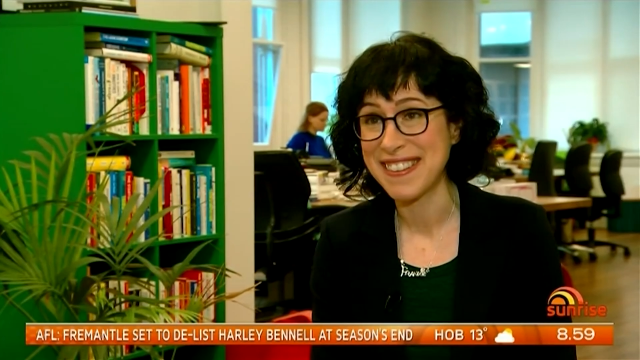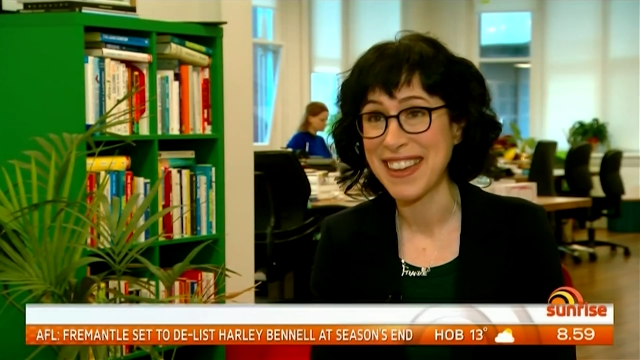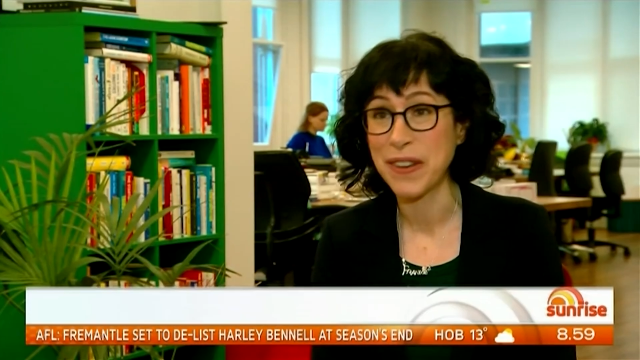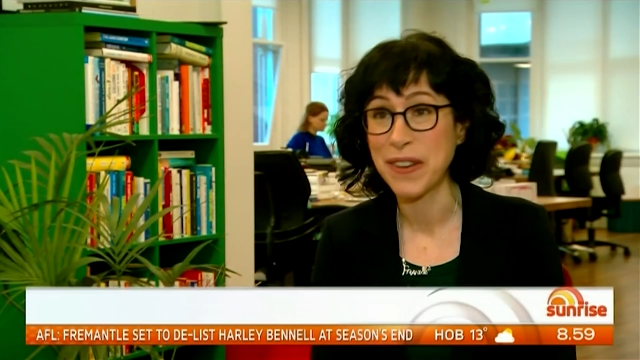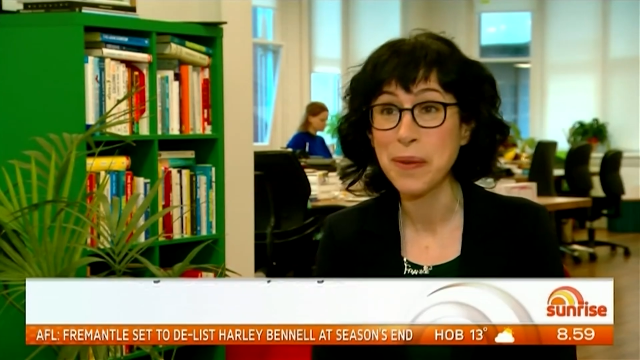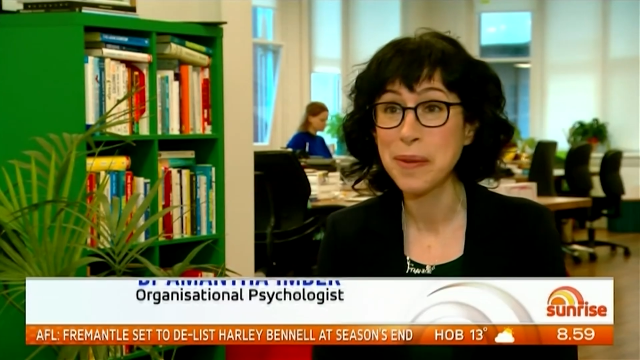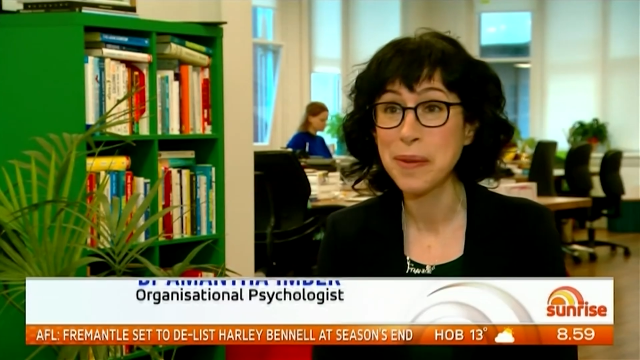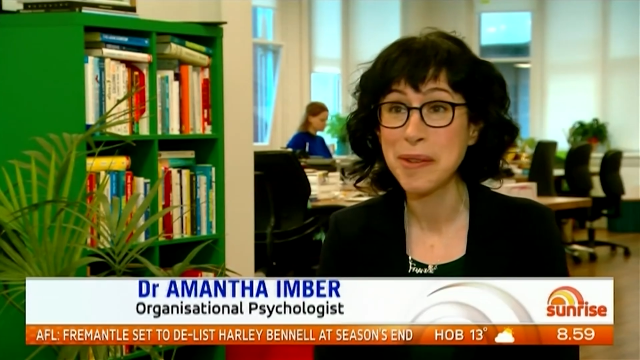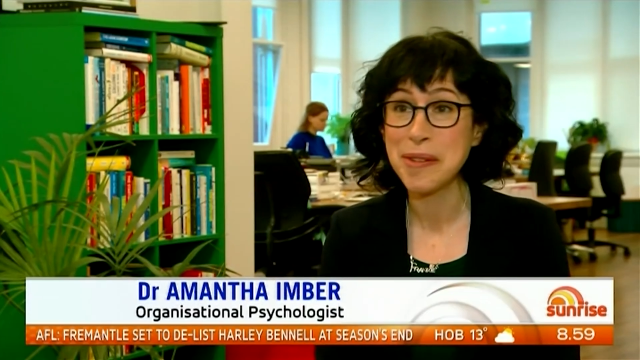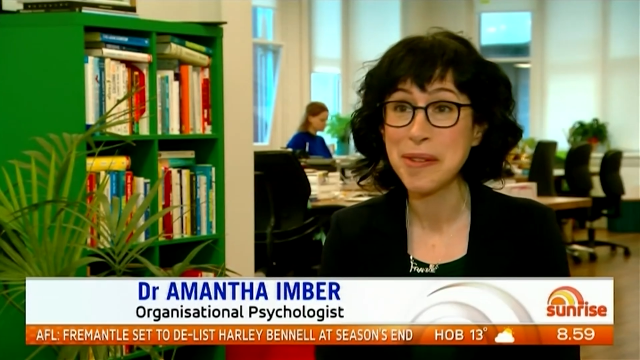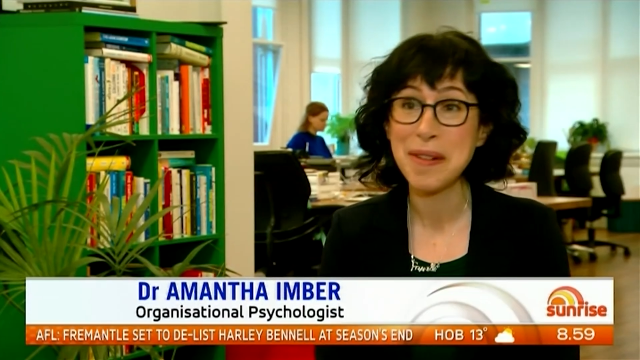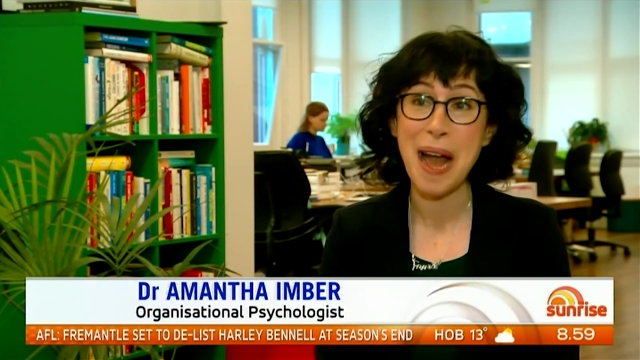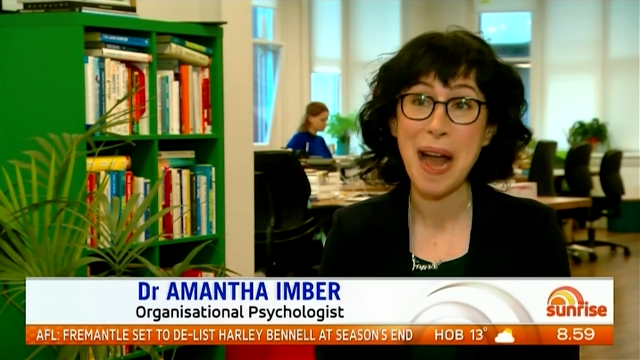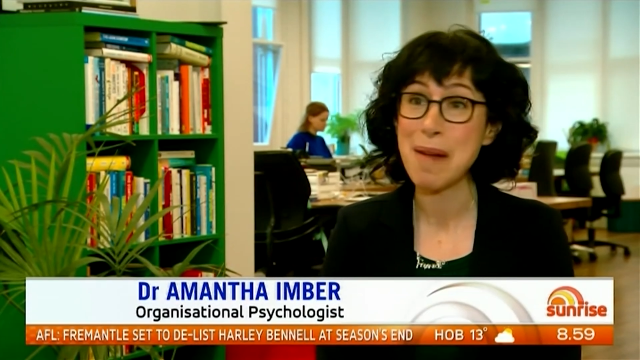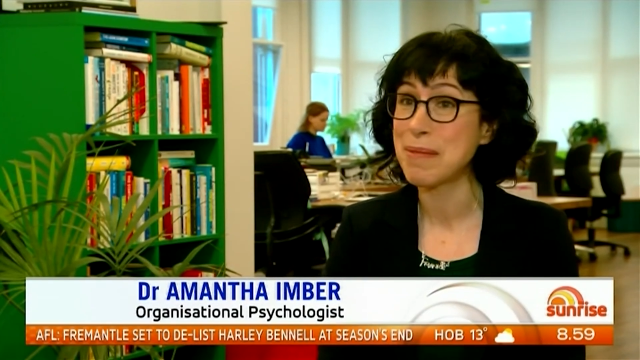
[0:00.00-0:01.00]
She's
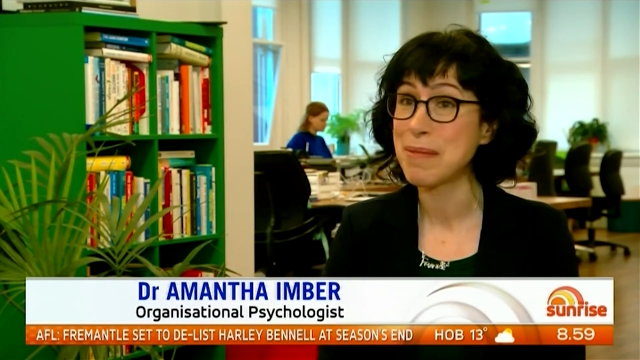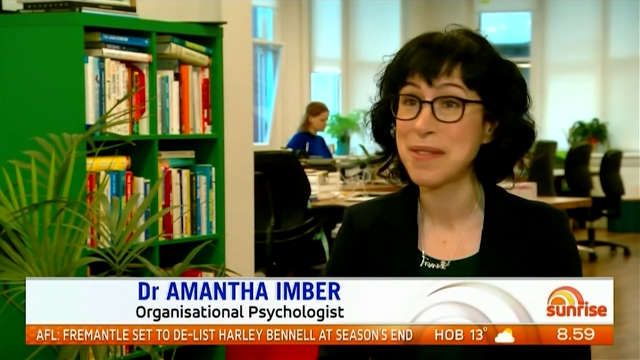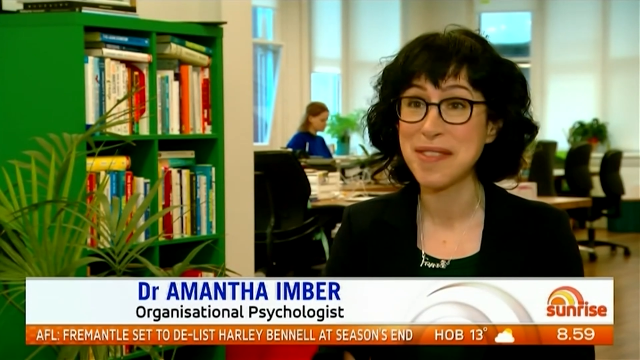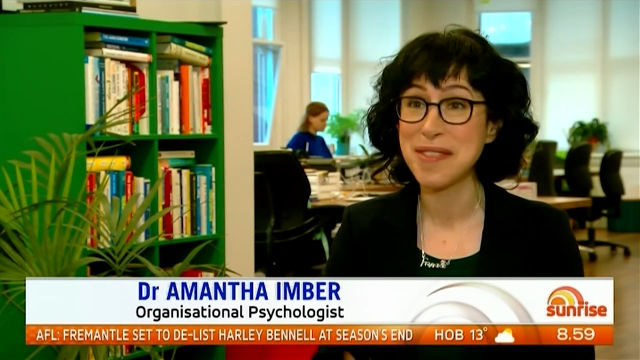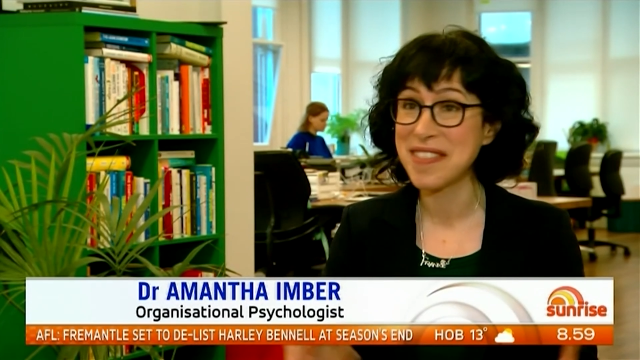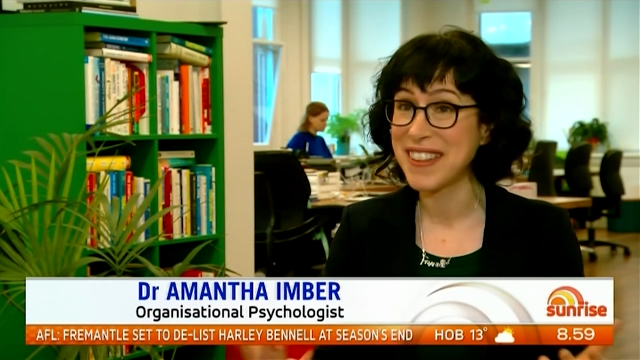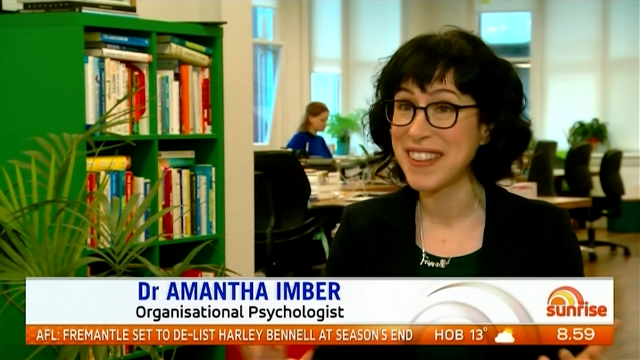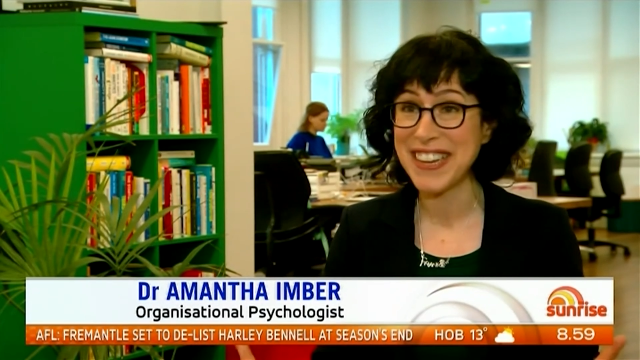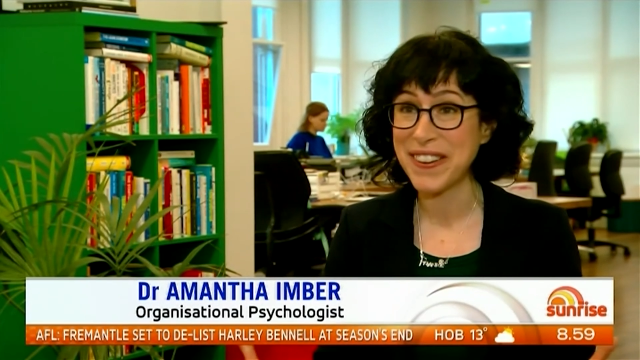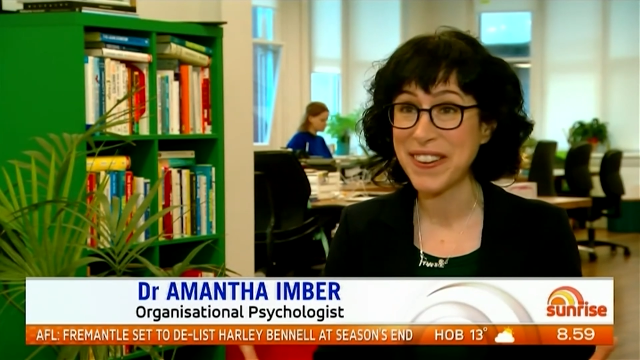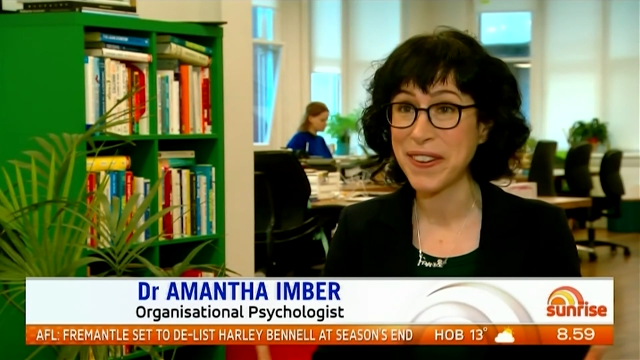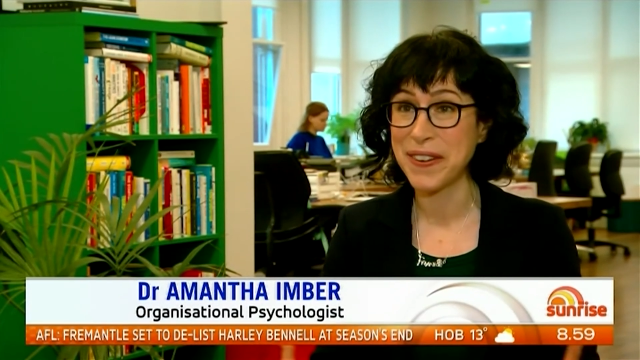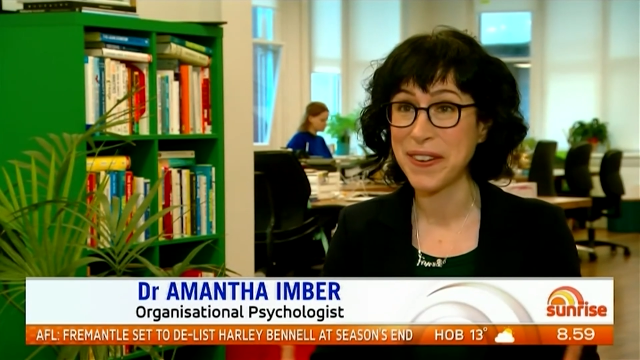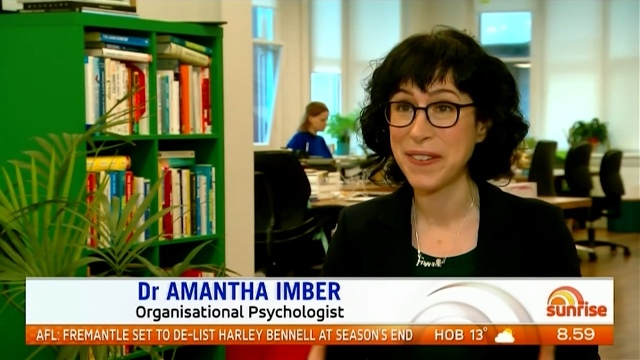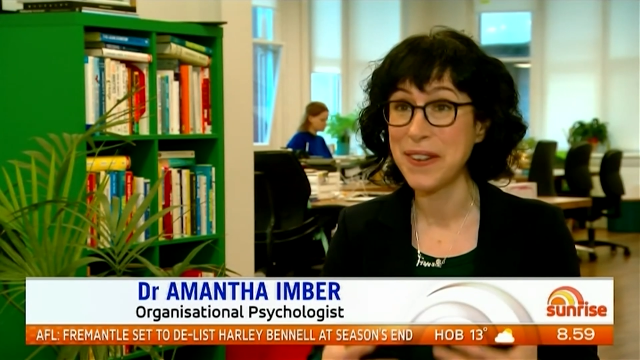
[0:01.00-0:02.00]
focused in
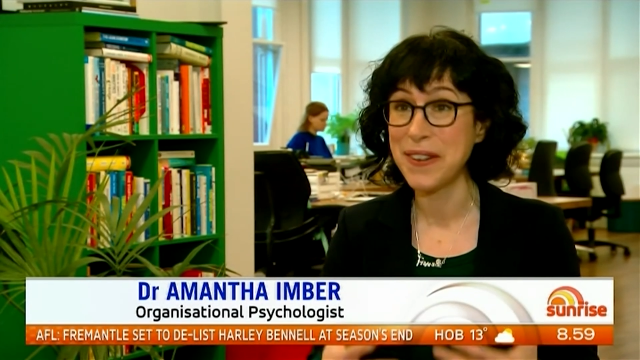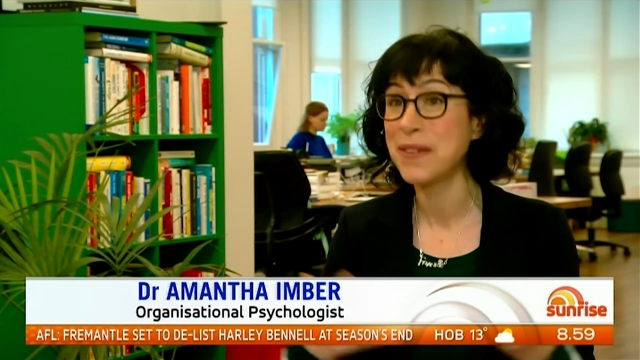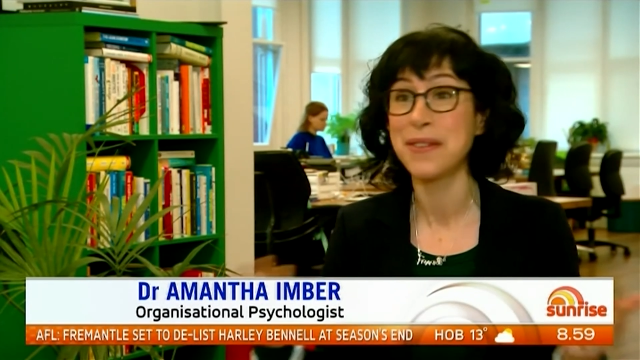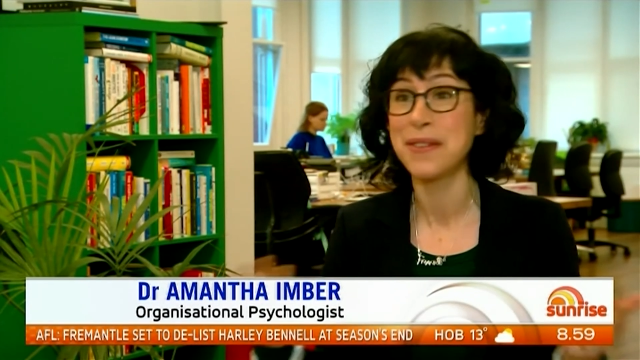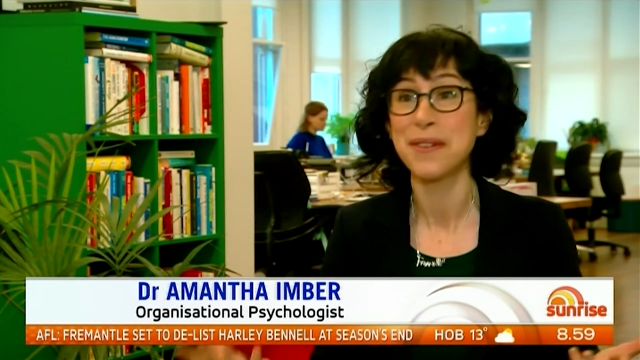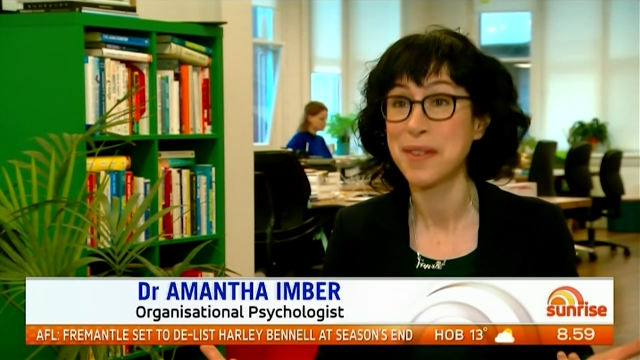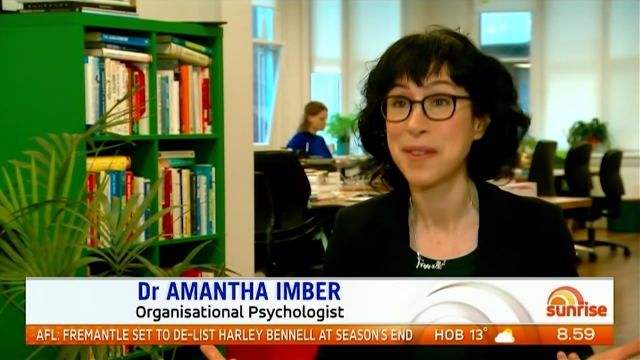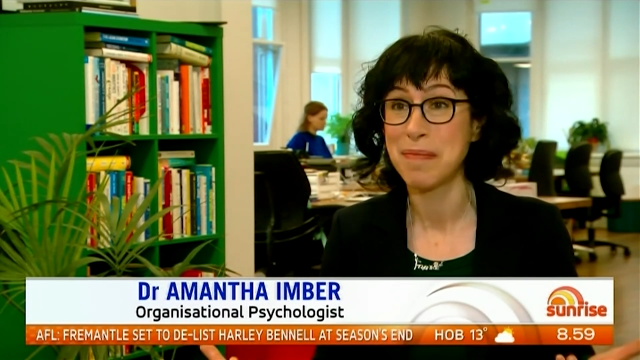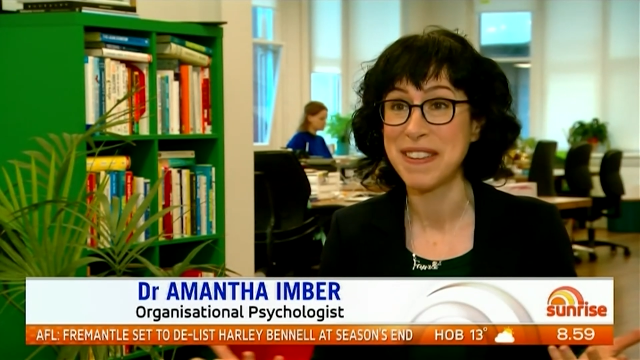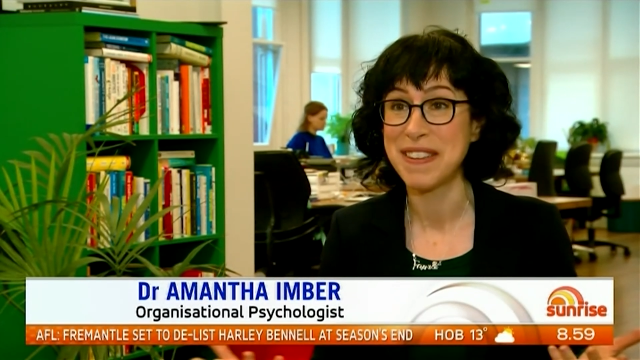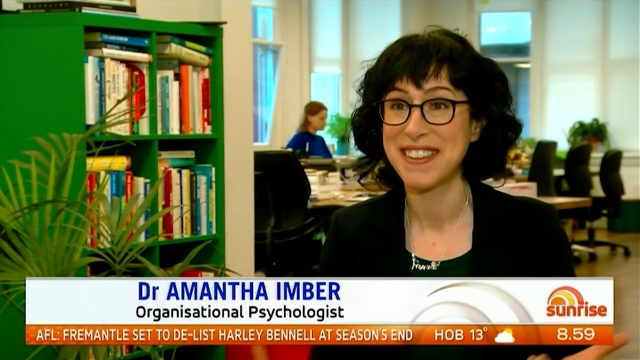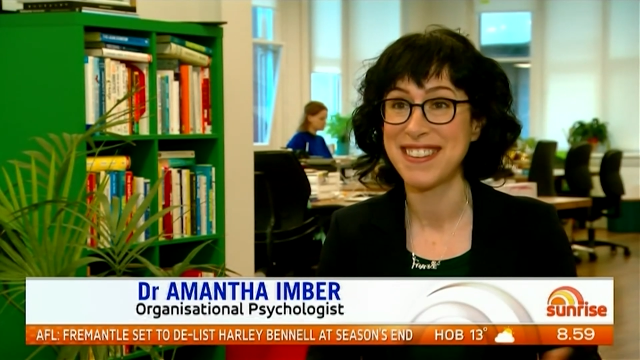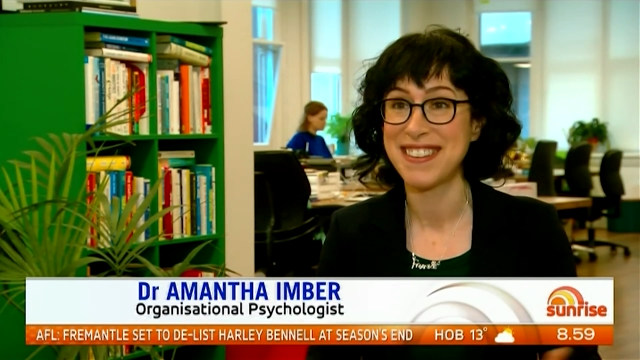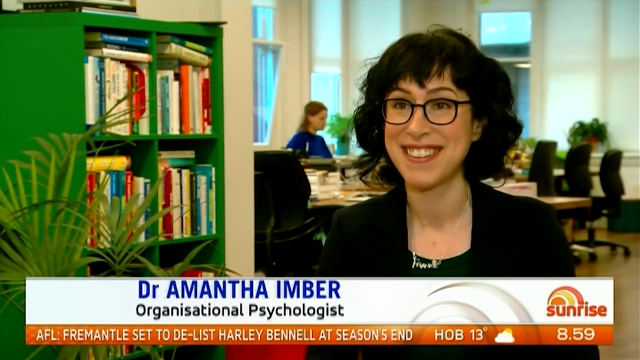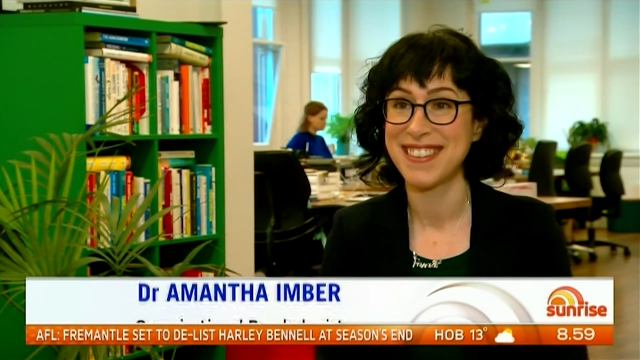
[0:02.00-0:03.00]
on just how
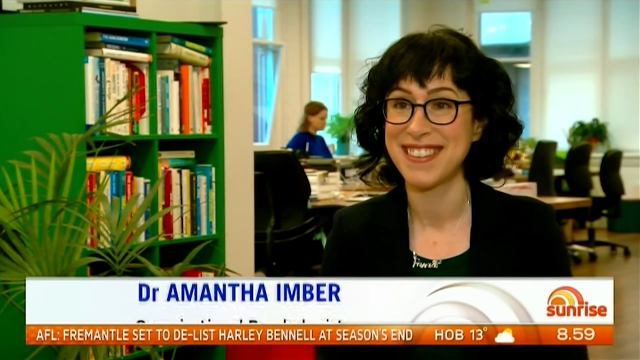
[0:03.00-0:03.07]
companies